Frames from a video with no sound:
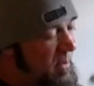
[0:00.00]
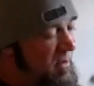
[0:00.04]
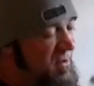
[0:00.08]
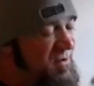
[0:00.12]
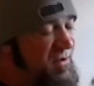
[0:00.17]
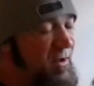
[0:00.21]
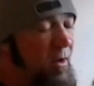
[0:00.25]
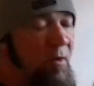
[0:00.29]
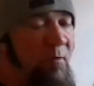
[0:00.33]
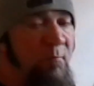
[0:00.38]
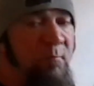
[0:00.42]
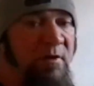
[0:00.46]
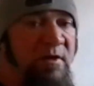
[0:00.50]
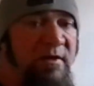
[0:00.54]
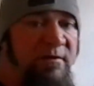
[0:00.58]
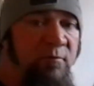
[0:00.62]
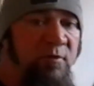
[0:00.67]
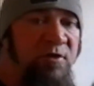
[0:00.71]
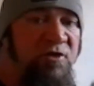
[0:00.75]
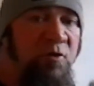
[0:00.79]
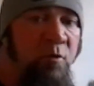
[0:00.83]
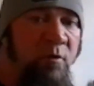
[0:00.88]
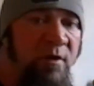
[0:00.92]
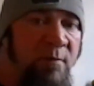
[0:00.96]
So
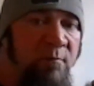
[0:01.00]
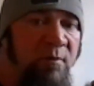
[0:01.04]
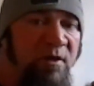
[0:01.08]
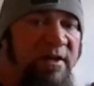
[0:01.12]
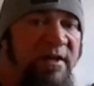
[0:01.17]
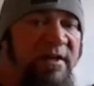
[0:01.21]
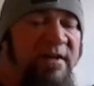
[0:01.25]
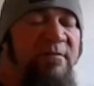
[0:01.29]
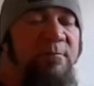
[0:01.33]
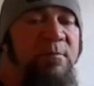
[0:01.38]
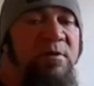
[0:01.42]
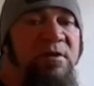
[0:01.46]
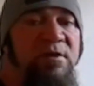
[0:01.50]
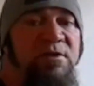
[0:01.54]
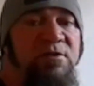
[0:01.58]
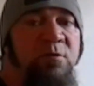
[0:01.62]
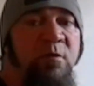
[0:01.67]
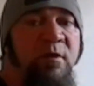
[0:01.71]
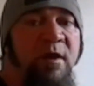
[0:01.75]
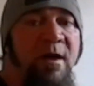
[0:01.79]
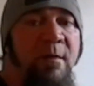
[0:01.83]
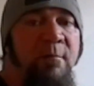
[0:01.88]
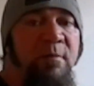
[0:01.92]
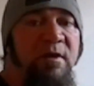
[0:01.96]
believe what you want to believe, but
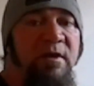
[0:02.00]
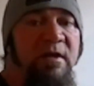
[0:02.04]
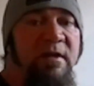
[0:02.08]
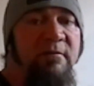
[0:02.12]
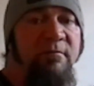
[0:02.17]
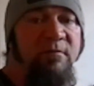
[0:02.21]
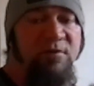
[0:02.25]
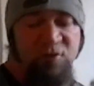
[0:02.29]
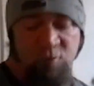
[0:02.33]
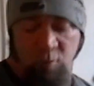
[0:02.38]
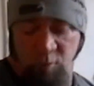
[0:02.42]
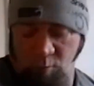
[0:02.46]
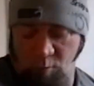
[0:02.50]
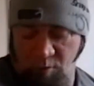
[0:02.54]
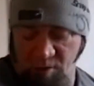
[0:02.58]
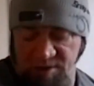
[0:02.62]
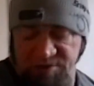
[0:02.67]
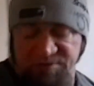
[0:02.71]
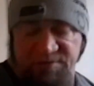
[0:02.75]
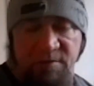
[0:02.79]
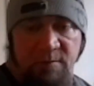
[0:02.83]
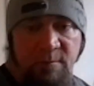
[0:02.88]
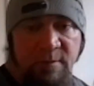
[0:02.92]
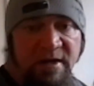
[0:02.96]
it's what I believe. It's what
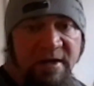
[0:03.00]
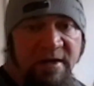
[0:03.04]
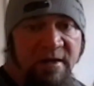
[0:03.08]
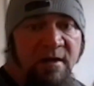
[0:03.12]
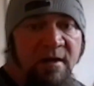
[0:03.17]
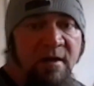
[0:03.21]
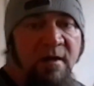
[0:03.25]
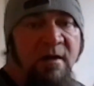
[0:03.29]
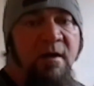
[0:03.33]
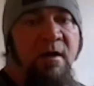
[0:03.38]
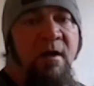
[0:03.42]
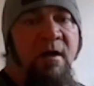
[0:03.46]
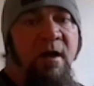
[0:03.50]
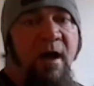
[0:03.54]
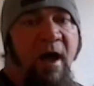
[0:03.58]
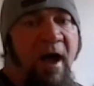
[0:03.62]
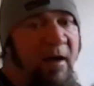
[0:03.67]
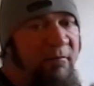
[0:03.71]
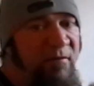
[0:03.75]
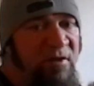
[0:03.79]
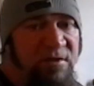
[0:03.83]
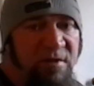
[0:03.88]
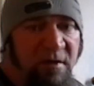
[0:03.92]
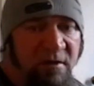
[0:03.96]
works for me.
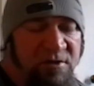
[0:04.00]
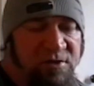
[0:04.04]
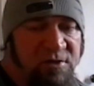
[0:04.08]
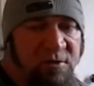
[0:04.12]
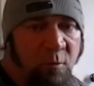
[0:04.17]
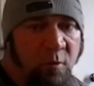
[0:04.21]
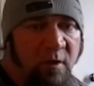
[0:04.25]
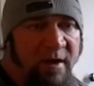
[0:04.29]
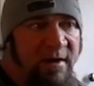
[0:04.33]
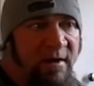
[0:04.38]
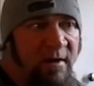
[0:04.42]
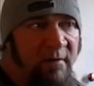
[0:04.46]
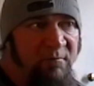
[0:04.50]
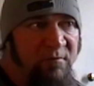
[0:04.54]
I haven't touched a weight.